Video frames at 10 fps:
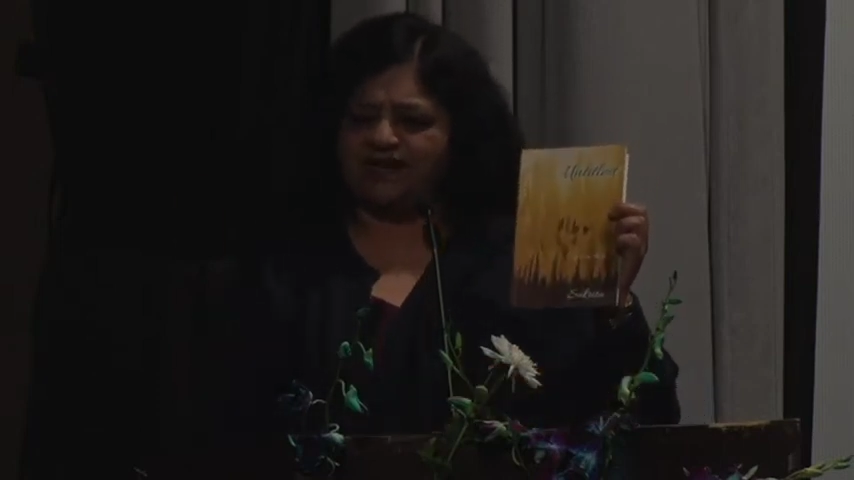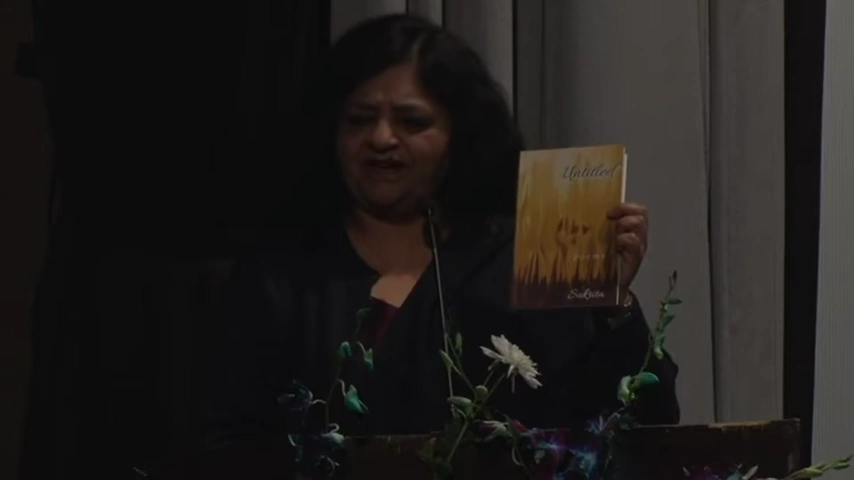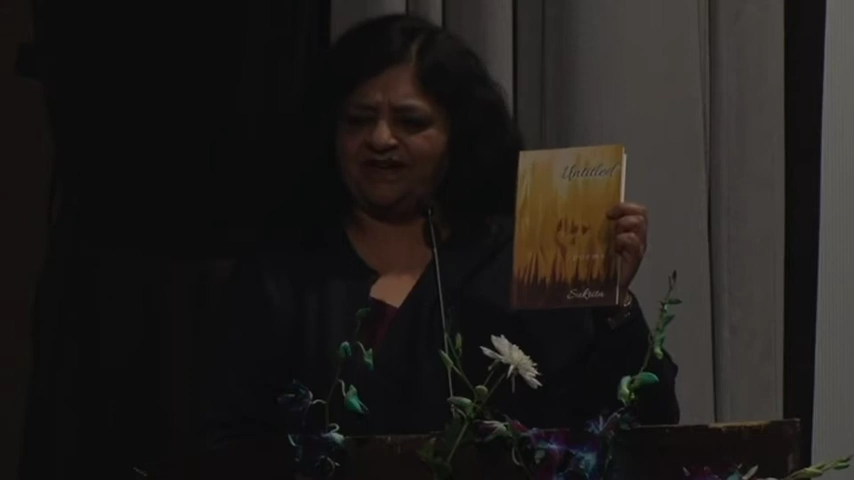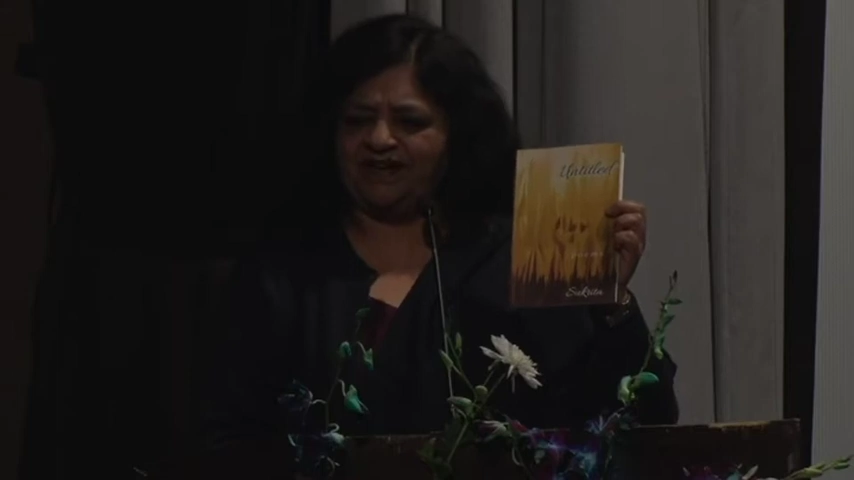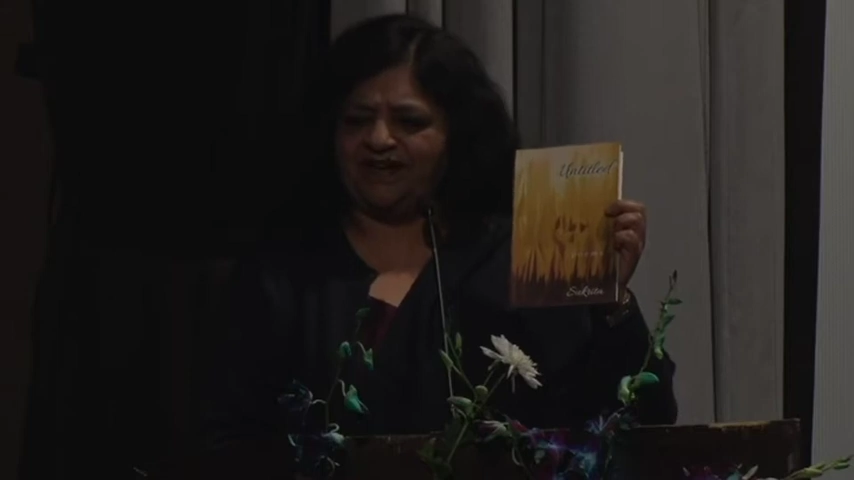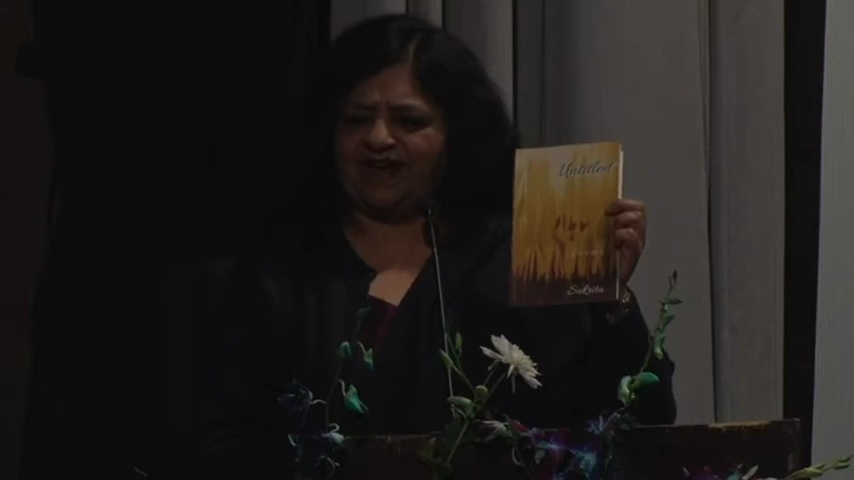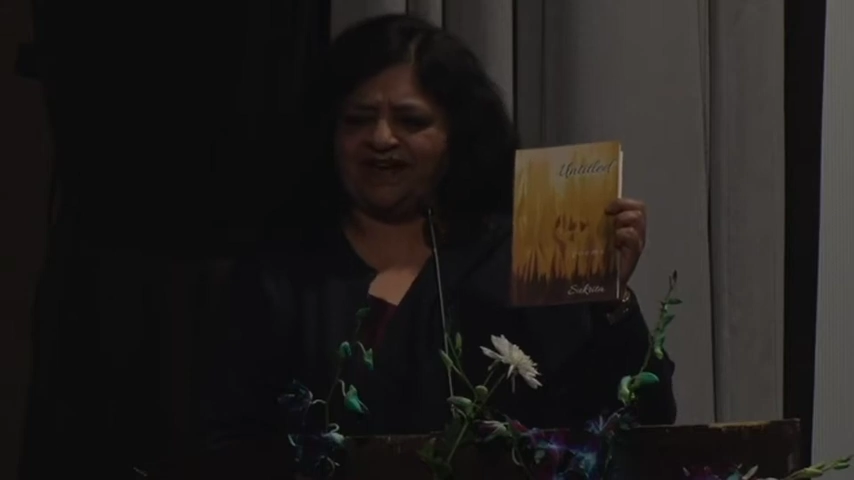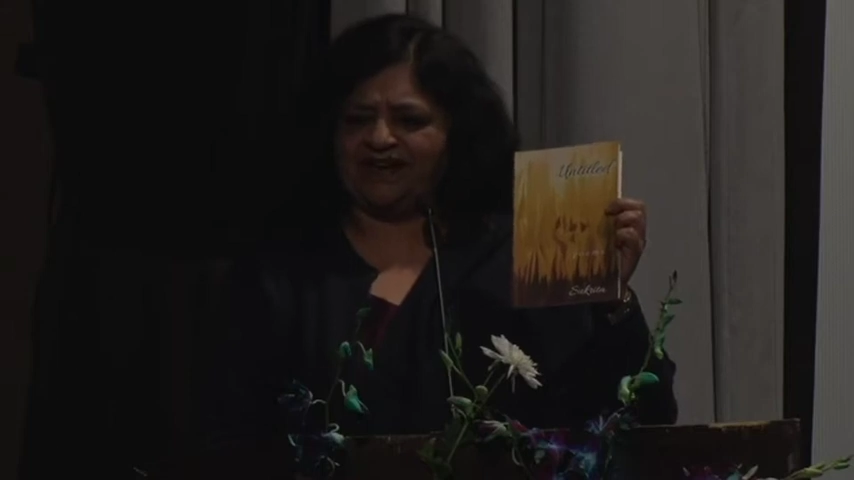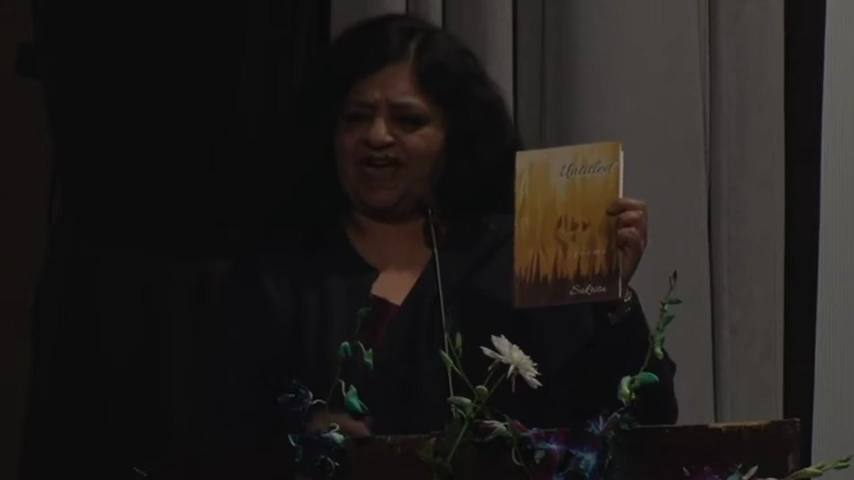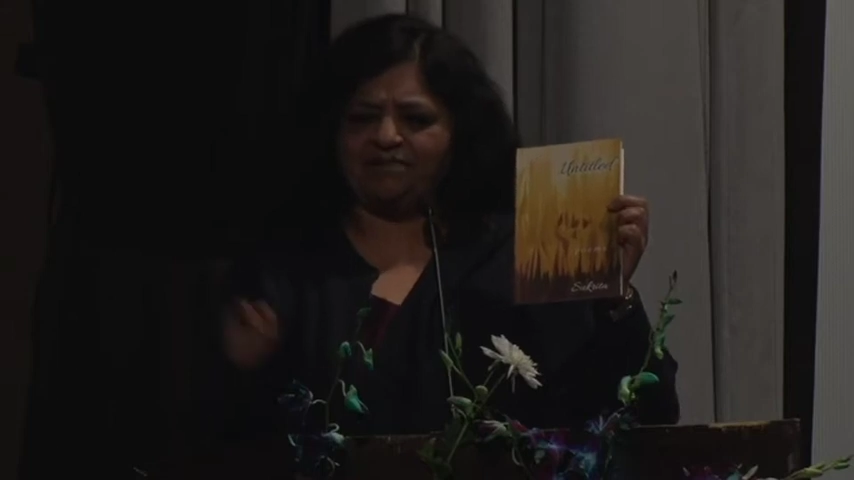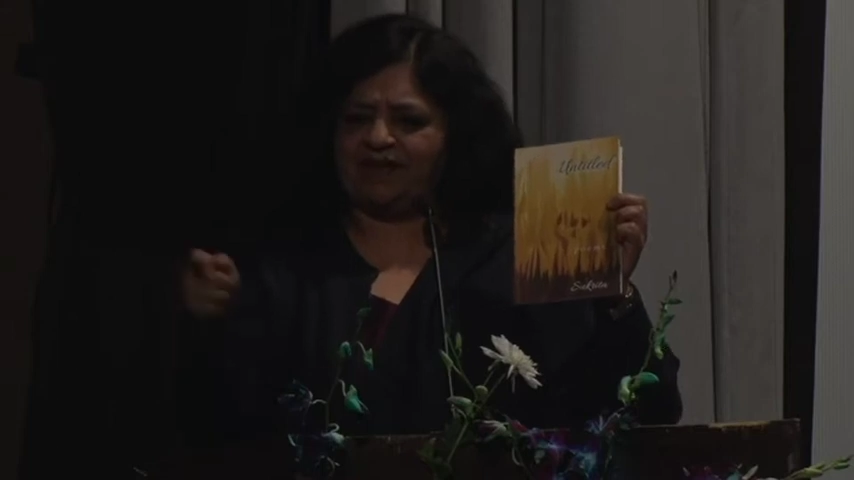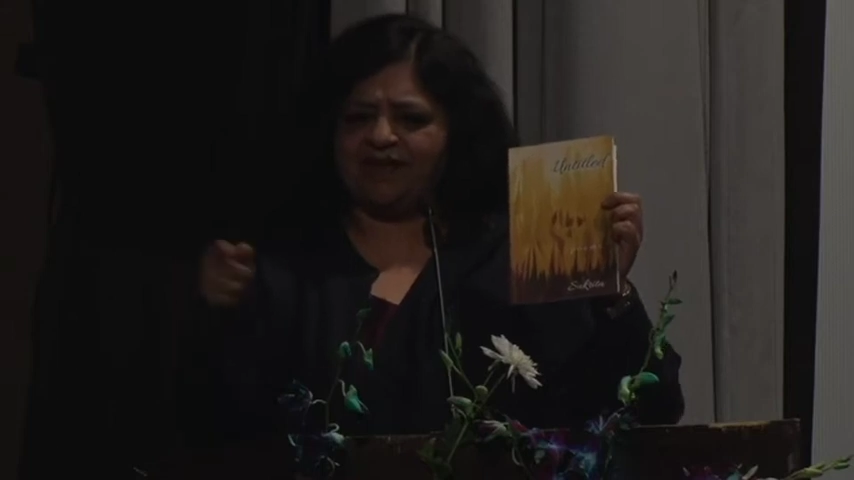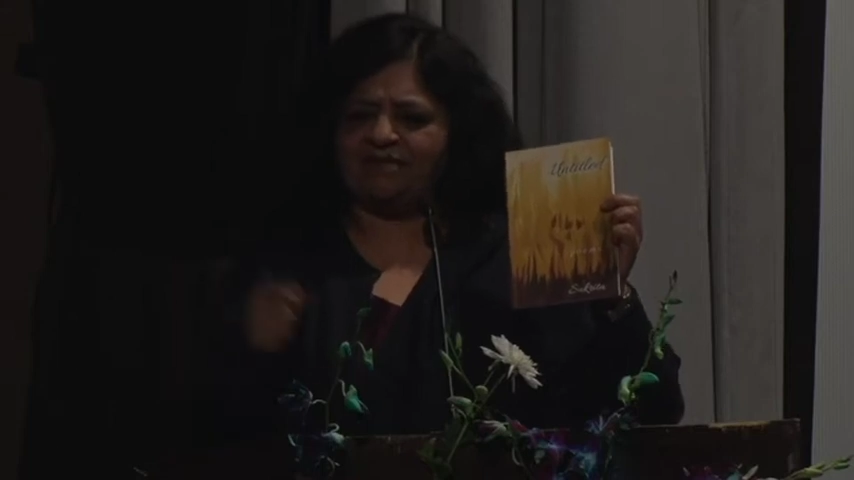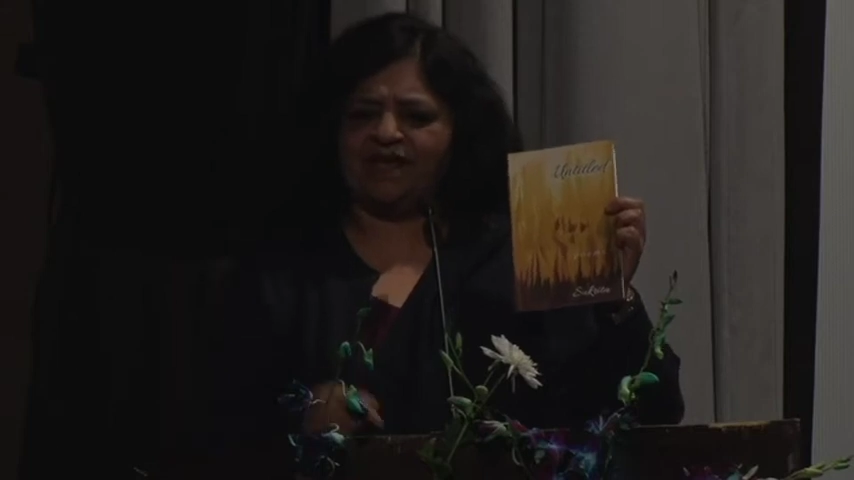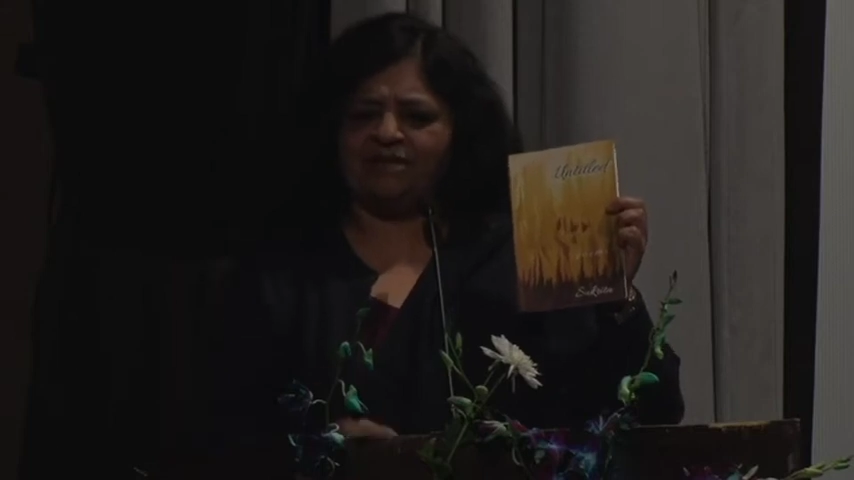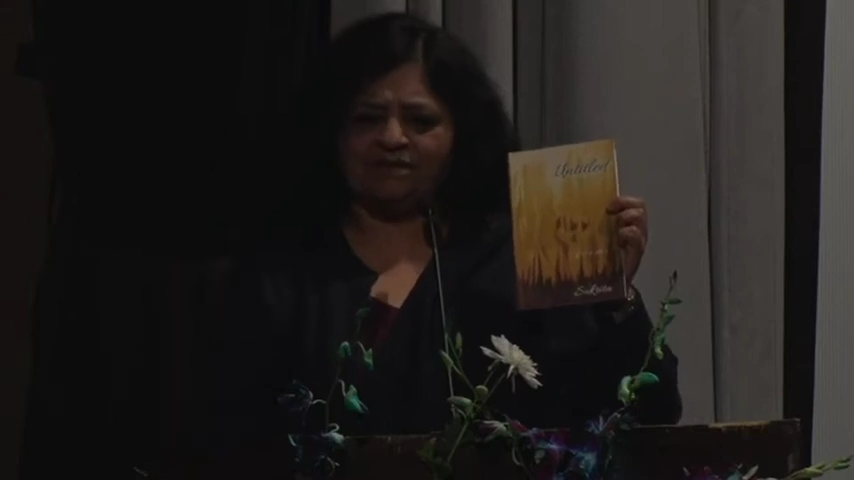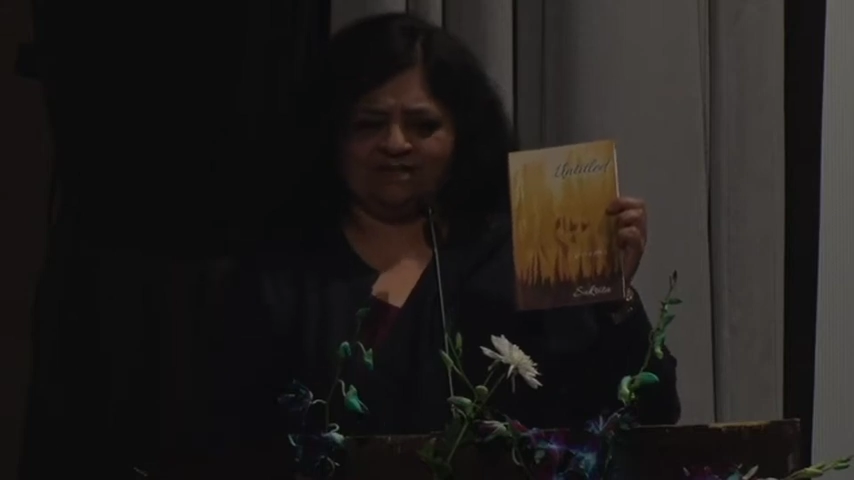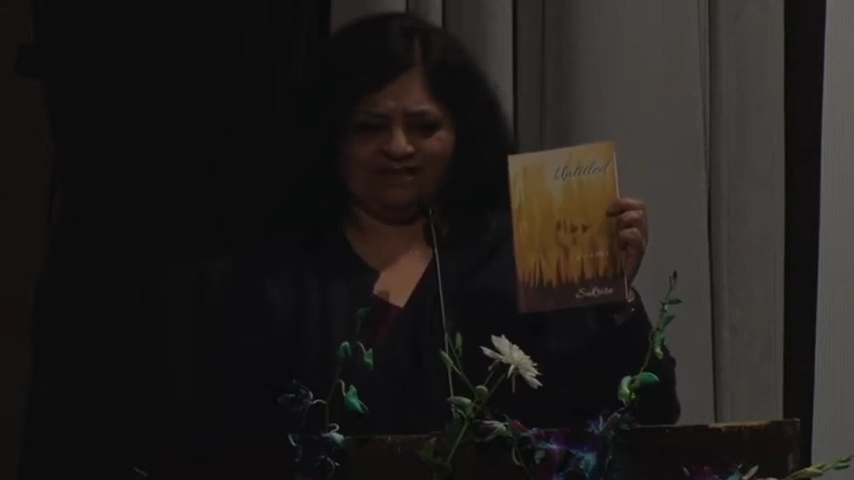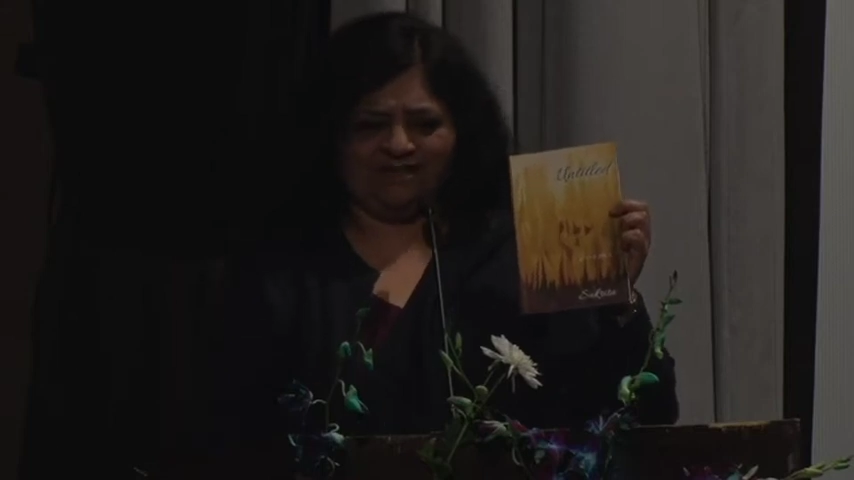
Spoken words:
here and I blame him,